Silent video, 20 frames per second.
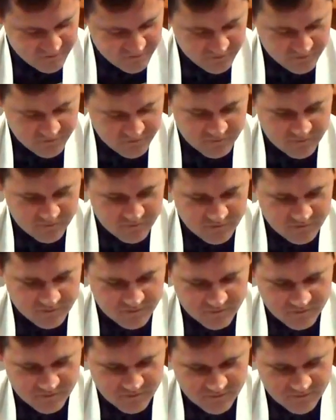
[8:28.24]

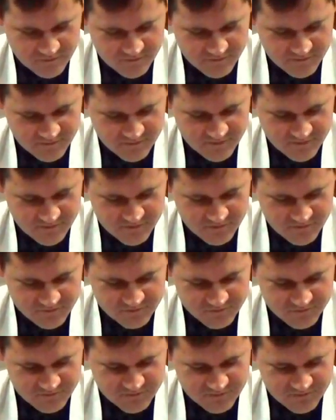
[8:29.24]

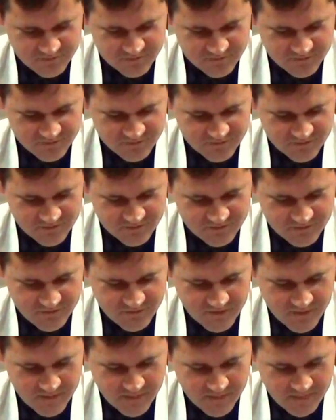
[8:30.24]

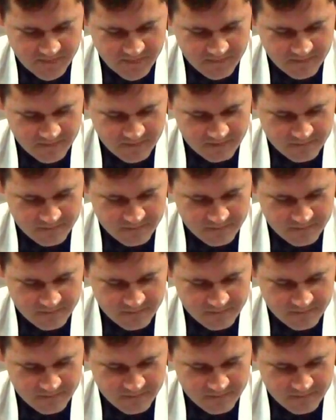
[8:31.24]
[no speech]